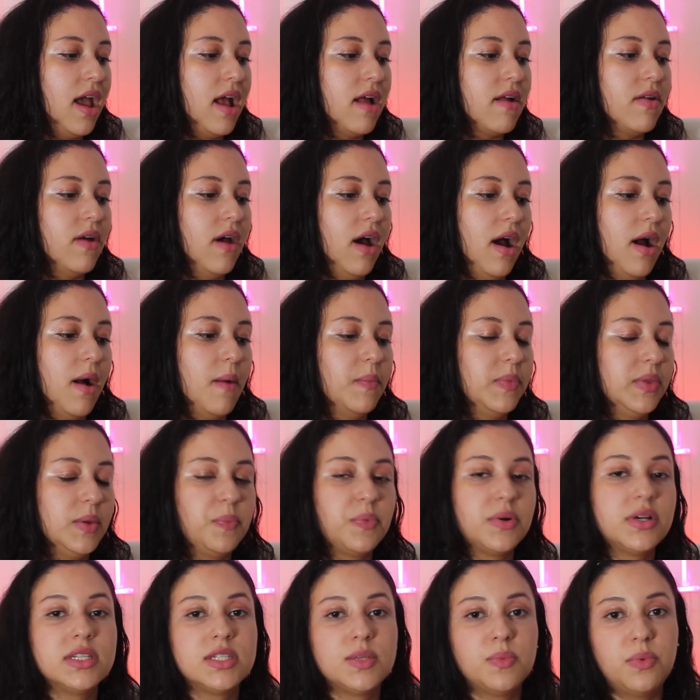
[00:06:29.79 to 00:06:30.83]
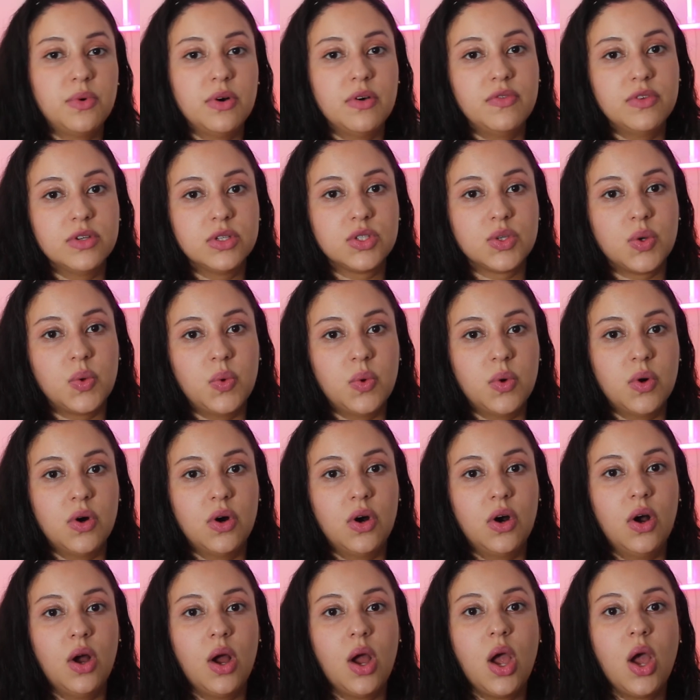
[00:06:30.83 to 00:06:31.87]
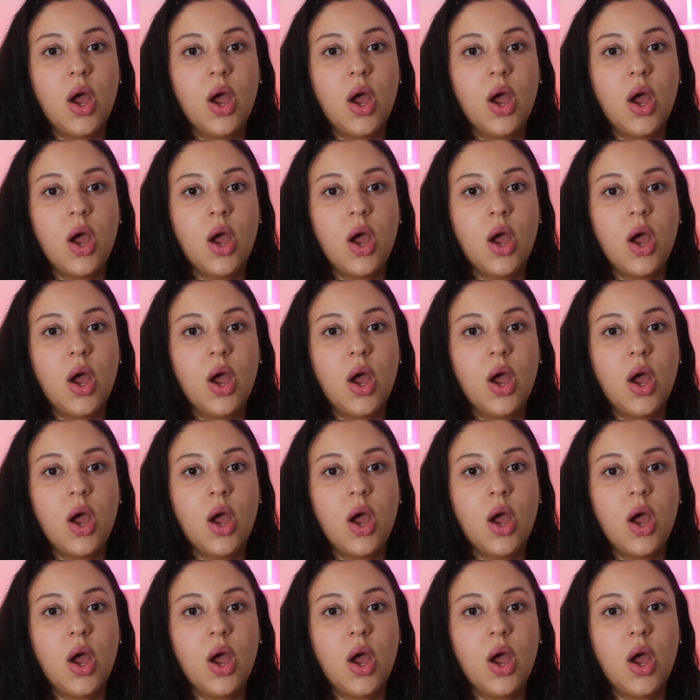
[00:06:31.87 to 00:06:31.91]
the principal of the school,